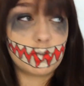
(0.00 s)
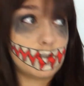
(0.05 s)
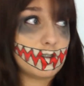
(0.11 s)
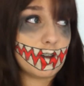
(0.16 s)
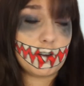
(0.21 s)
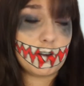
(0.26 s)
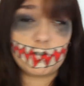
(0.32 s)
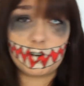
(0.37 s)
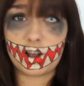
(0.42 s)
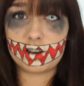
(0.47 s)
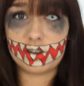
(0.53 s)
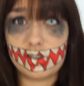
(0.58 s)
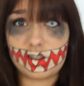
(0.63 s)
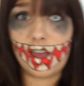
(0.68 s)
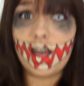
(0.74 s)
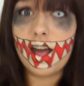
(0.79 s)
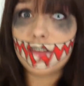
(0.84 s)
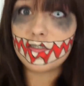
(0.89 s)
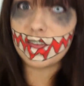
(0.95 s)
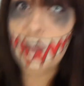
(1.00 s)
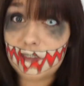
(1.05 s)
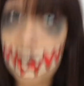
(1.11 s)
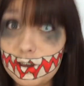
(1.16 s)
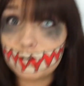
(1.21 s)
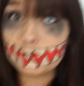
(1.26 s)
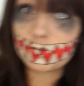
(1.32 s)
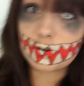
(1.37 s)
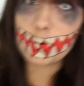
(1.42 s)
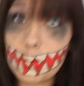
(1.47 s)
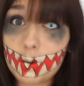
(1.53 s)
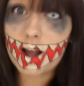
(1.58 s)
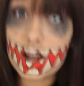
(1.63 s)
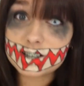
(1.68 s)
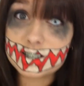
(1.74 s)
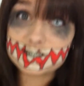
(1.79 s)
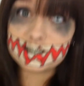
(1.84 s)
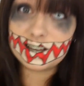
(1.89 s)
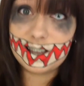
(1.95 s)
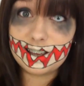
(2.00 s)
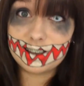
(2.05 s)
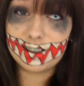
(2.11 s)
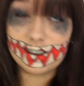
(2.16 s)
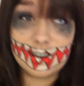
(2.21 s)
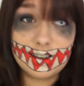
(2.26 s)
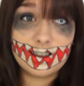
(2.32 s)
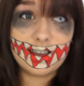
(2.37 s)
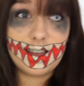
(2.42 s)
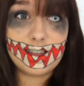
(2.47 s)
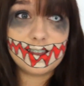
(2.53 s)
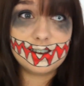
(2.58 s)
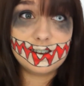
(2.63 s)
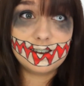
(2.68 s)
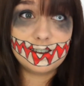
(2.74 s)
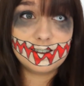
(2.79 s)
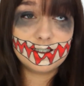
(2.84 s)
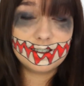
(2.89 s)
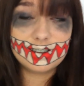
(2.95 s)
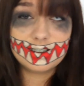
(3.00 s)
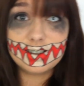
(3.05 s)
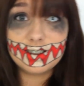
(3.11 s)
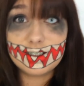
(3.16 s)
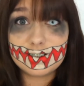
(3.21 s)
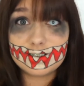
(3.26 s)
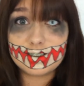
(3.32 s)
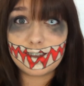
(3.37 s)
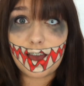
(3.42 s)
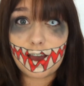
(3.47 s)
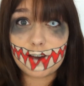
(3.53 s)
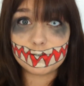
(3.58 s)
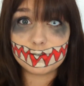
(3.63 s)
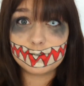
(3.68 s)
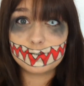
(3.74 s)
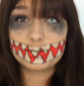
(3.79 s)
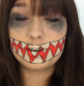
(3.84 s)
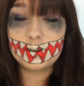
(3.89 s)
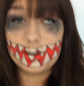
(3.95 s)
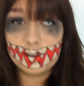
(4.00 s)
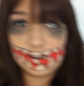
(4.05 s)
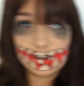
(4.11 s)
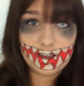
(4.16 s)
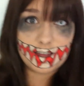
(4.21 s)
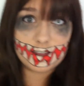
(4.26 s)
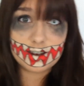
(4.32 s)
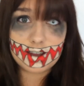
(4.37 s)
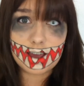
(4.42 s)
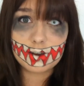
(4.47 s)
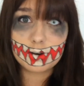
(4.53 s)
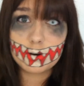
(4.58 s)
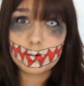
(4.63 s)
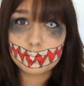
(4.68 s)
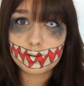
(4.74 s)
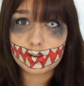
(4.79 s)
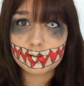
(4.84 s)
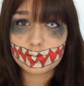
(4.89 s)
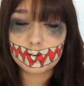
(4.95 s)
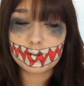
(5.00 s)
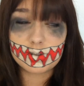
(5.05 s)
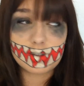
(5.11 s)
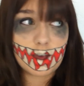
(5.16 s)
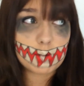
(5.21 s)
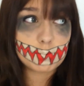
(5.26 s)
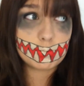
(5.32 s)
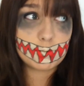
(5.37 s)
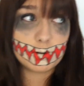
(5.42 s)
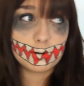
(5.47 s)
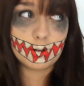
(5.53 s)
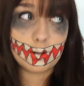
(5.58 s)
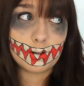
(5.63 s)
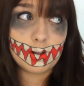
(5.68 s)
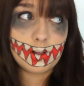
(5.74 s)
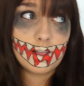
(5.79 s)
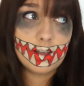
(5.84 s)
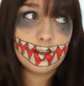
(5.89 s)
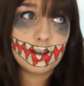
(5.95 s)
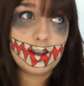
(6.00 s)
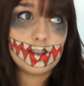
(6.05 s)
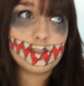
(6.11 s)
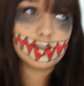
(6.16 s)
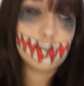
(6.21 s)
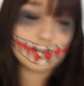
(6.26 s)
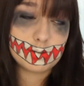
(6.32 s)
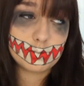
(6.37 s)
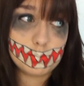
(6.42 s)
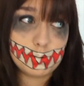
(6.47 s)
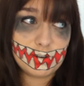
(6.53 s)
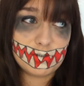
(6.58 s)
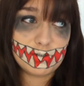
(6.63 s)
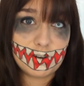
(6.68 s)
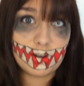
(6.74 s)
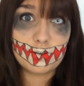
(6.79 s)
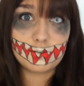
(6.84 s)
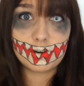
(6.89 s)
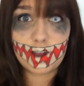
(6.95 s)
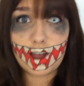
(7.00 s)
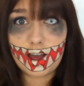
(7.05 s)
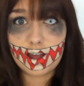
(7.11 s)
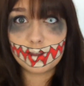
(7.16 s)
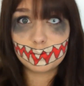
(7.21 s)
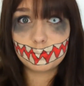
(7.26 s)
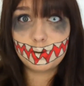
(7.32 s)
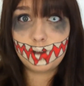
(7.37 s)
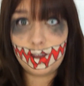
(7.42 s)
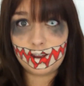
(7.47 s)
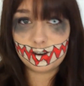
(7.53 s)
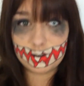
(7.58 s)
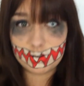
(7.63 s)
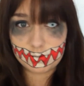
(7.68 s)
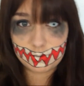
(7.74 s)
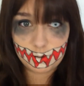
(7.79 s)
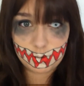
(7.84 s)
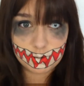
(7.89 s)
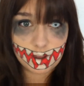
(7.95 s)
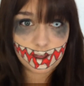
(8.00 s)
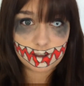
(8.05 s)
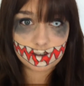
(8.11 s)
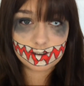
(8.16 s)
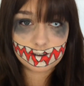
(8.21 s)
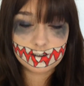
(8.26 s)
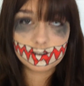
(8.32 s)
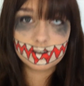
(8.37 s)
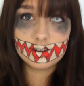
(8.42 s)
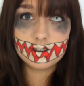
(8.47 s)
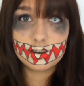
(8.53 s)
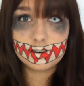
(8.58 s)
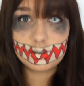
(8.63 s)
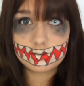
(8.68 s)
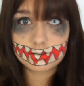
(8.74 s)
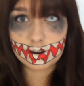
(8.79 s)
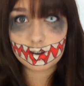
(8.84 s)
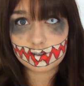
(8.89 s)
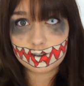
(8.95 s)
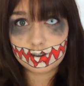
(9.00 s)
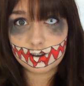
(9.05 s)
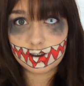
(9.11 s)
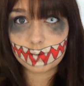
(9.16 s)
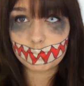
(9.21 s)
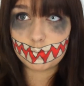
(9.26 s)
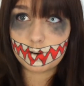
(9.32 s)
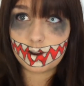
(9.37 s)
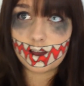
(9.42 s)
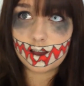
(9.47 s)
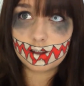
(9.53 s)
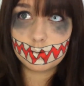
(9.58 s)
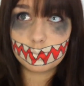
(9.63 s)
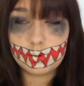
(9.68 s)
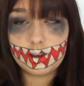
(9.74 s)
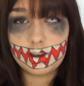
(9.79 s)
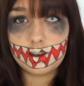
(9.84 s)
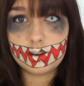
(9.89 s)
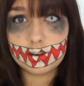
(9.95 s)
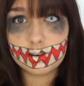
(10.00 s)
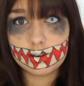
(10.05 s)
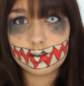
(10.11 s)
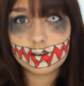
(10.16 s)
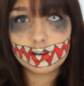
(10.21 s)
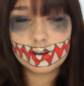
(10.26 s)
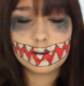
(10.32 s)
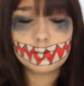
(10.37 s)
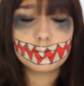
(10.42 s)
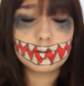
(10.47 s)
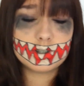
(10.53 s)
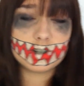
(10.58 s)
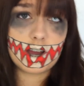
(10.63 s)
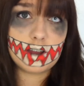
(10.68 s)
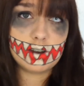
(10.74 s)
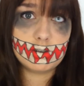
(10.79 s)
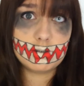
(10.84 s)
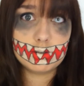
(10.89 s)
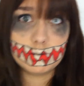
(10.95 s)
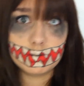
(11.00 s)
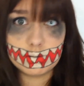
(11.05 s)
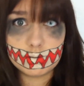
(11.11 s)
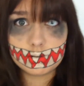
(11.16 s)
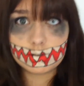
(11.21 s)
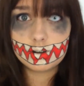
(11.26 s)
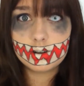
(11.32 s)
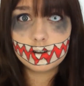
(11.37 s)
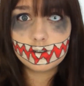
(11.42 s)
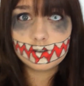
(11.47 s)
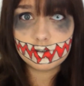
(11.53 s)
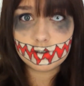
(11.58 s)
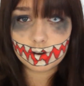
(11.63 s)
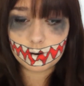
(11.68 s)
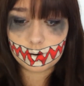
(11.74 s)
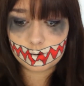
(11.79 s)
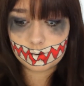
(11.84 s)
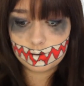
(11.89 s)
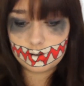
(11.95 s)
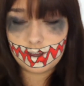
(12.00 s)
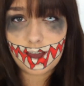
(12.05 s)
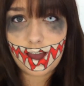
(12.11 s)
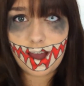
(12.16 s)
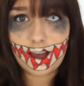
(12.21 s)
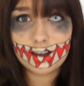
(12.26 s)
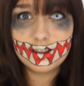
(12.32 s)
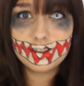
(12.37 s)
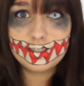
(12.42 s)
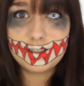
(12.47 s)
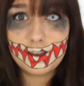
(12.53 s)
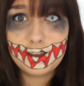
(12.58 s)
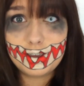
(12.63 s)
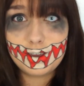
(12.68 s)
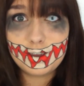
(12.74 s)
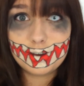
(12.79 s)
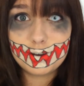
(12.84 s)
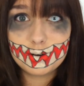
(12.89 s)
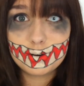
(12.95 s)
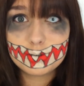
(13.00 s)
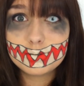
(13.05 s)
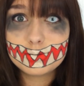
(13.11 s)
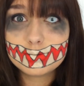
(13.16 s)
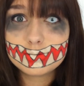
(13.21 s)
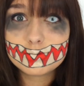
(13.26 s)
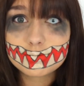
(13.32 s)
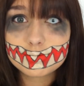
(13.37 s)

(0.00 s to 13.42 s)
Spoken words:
so I forgot to say thank you for watching and stuff, and I hope this was helpful, and this would be fun for Halloween if you like dressing up for Halloween, which I do. So yeah, thank you.